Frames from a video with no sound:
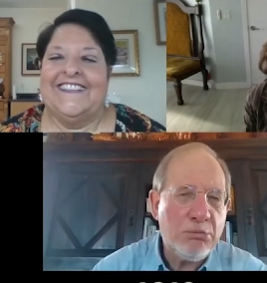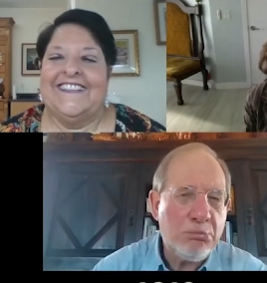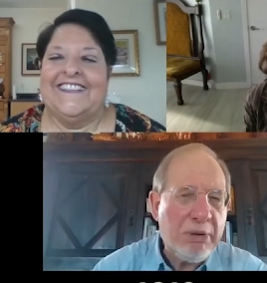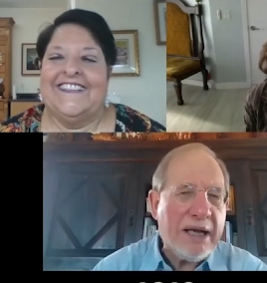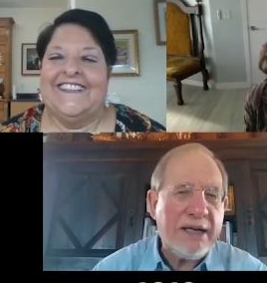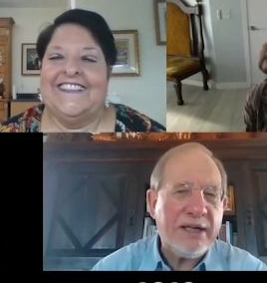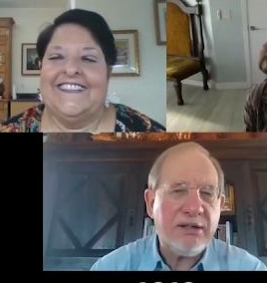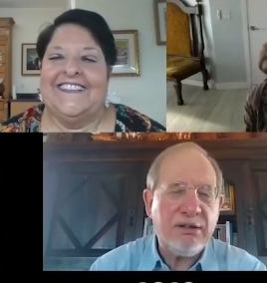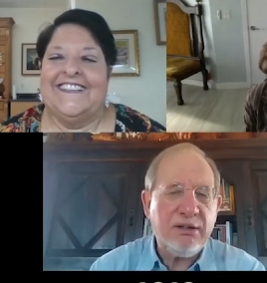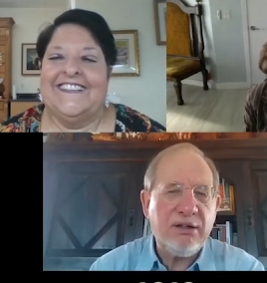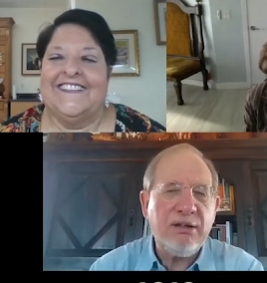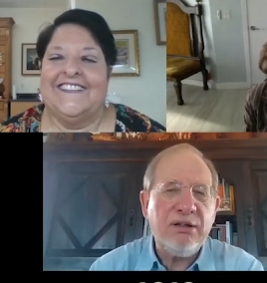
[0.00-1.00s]
Speaker 1: back
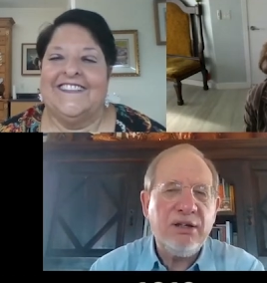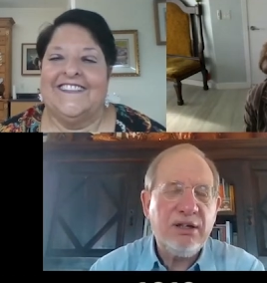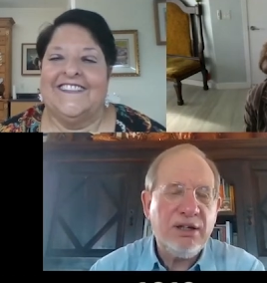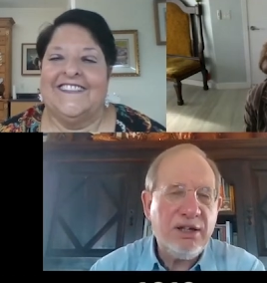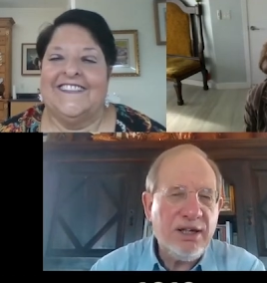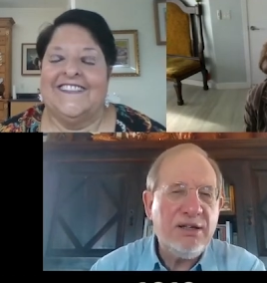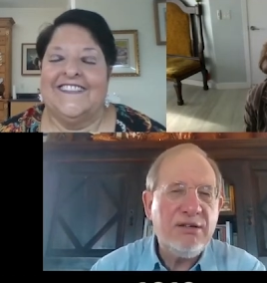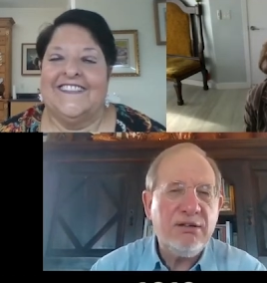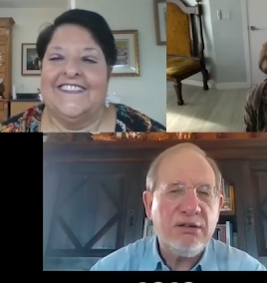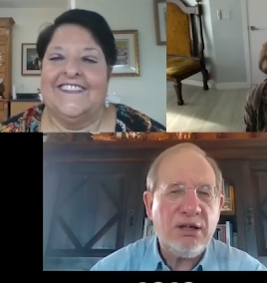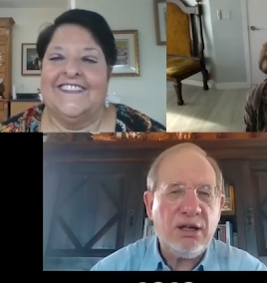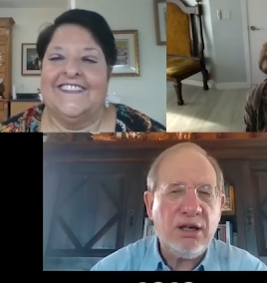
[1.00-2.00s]

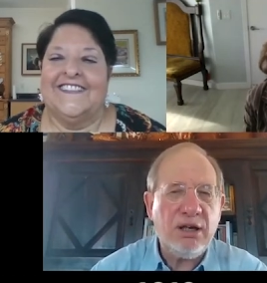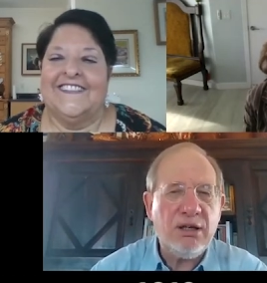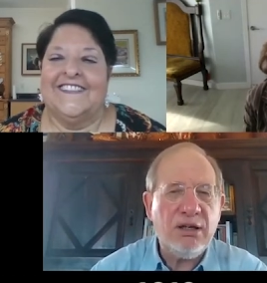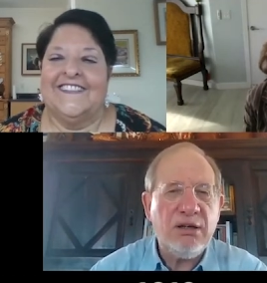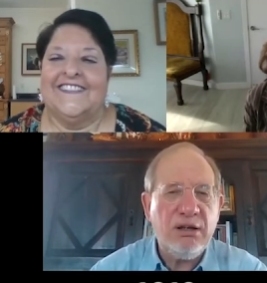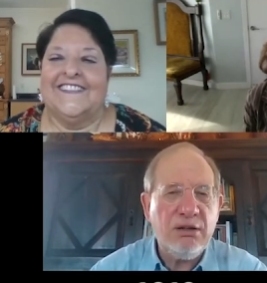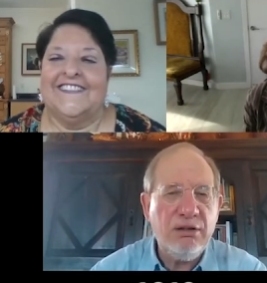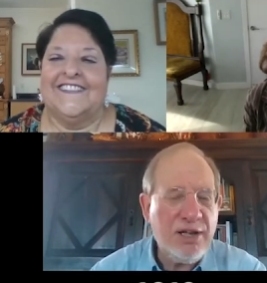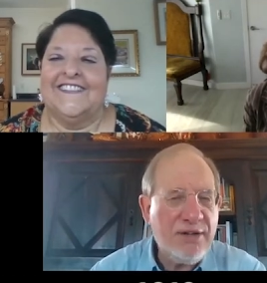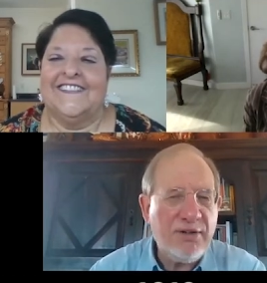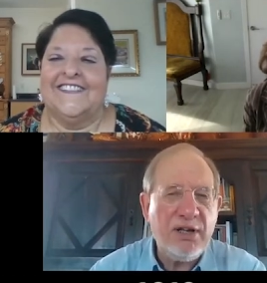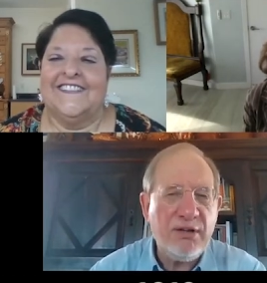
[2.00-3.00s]
in
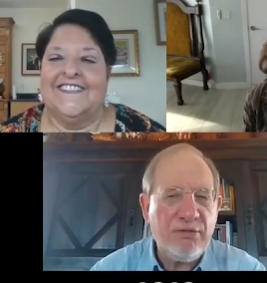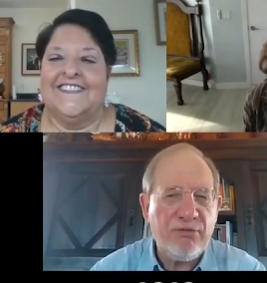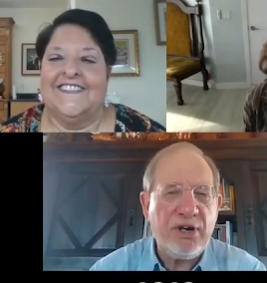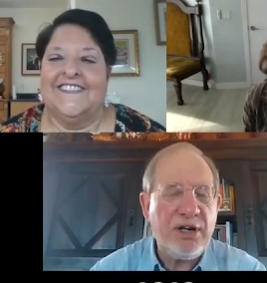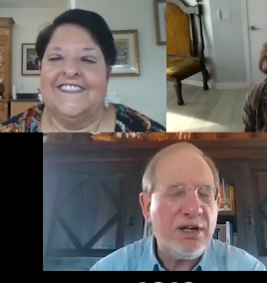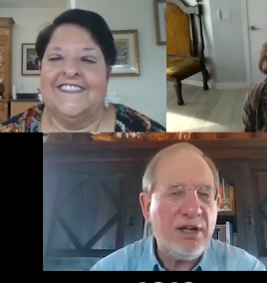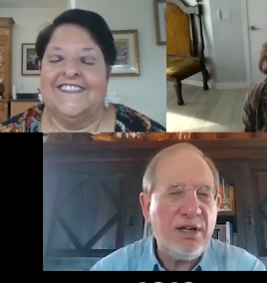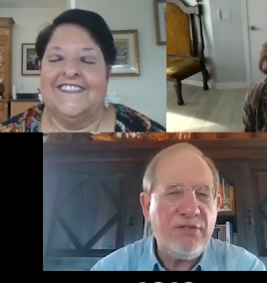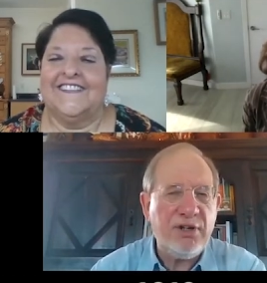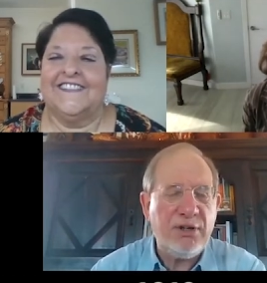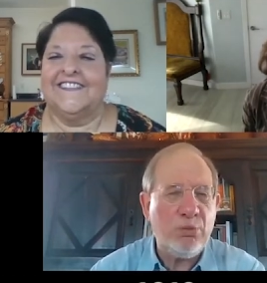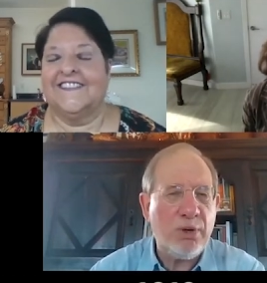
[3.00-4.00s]
live in a very
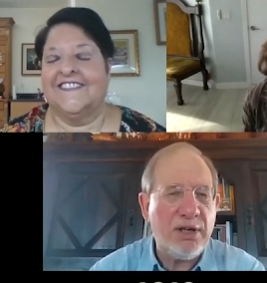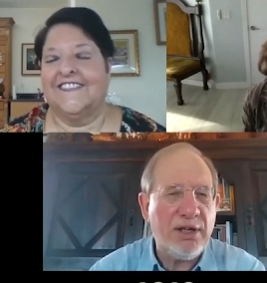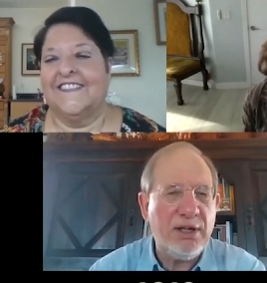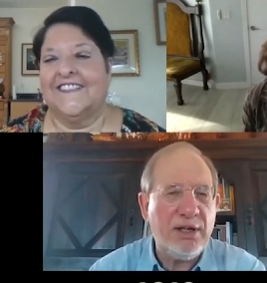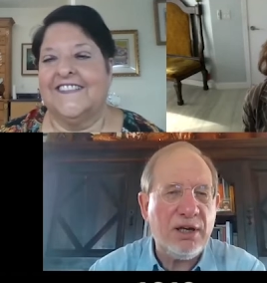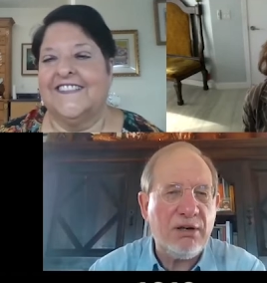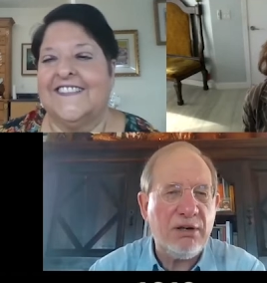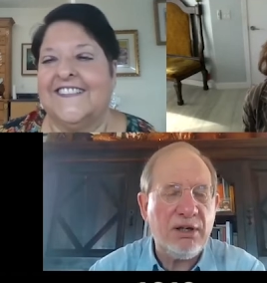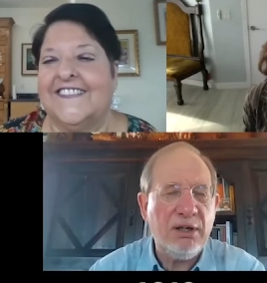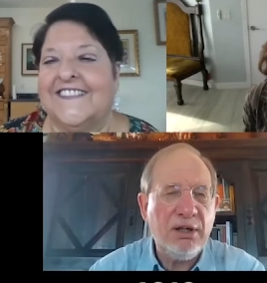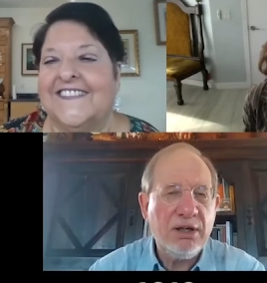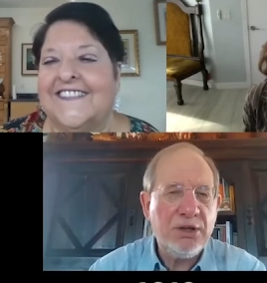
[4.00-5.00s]
living way in our
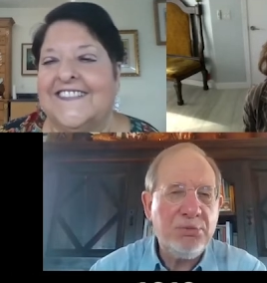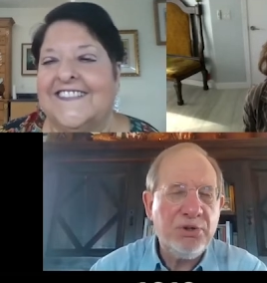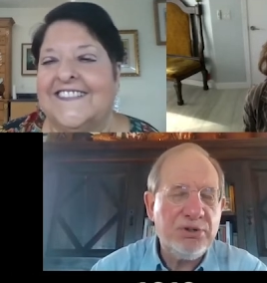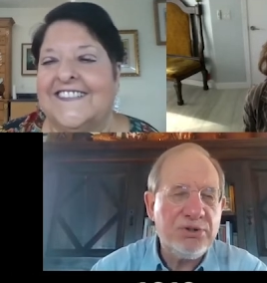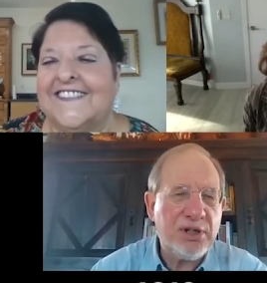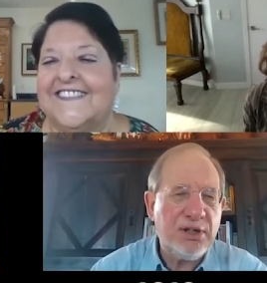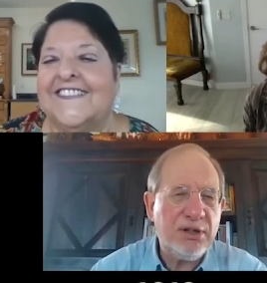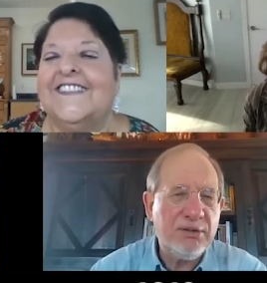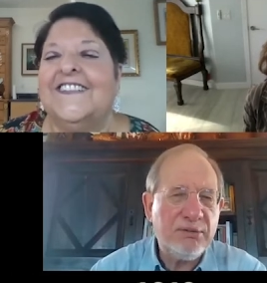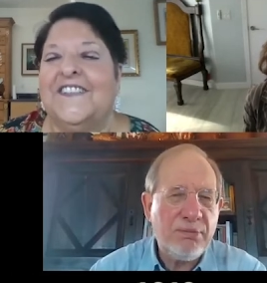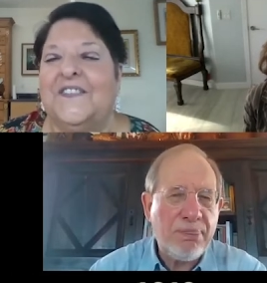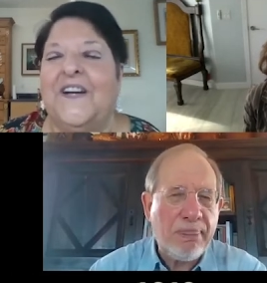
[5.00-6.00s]
community.
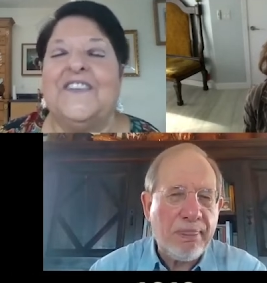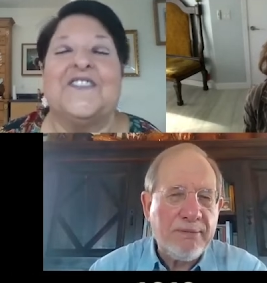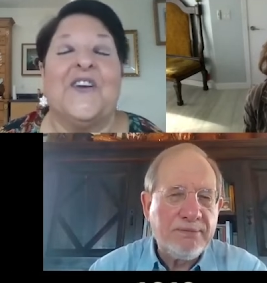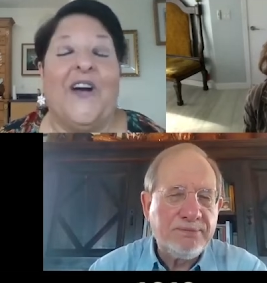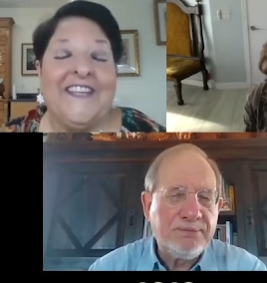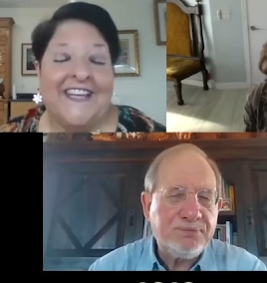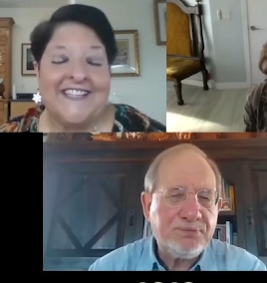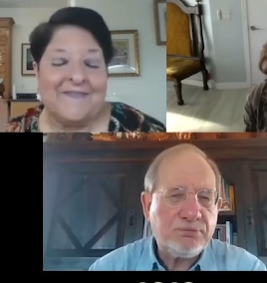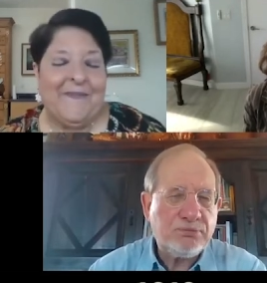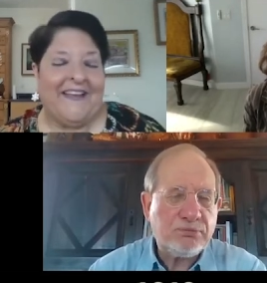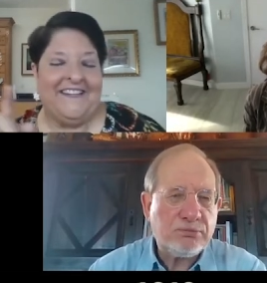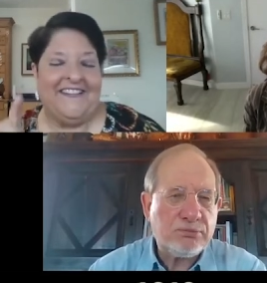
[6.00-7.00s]
Speaker 2: Great. So I guess
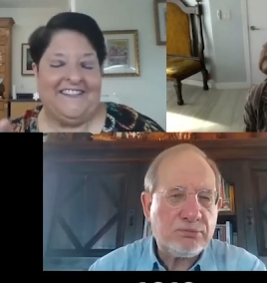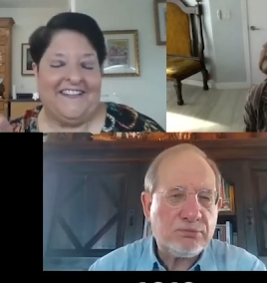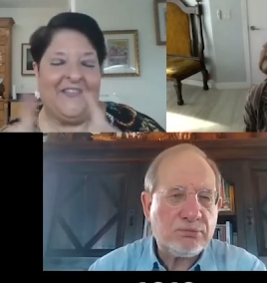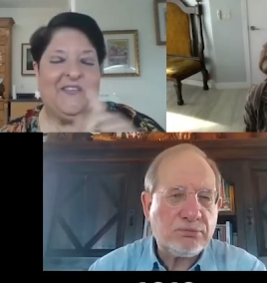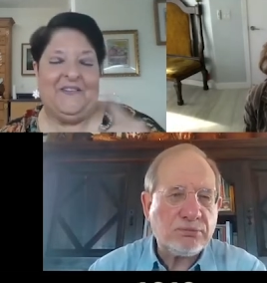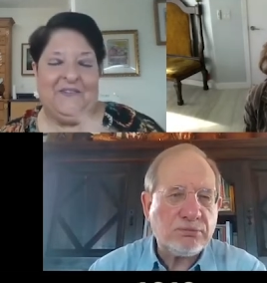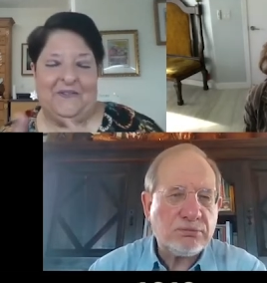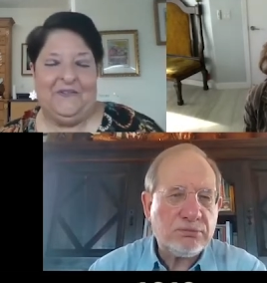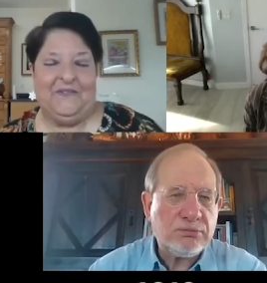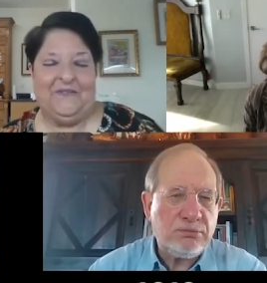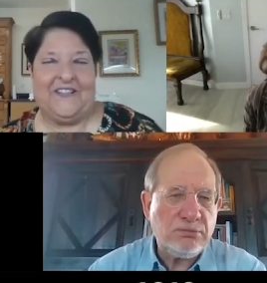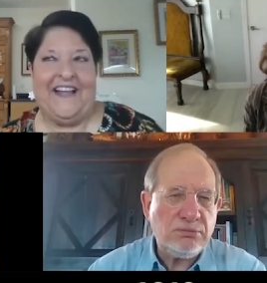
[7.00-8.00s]
my now that
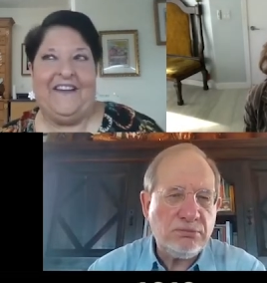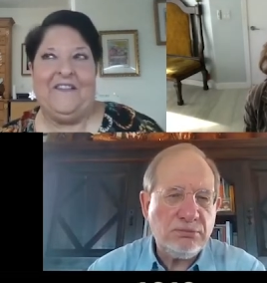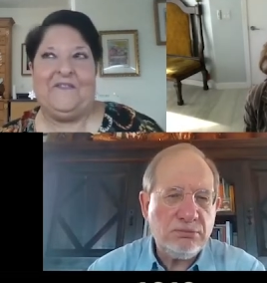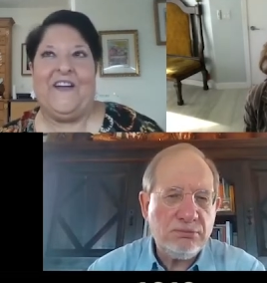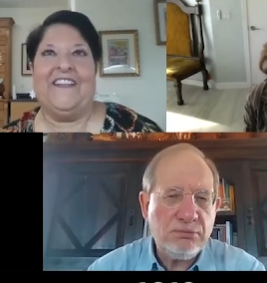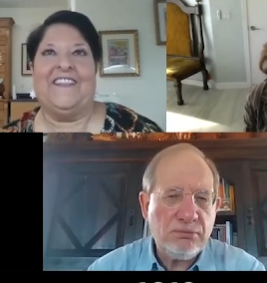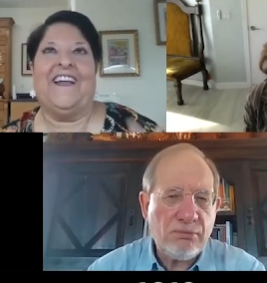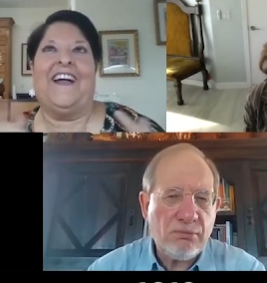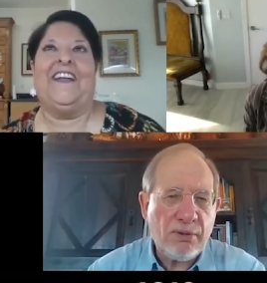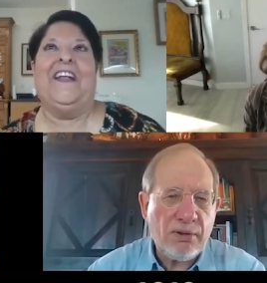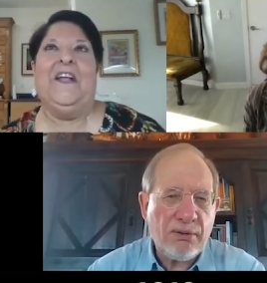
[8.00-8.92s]
you clarified that,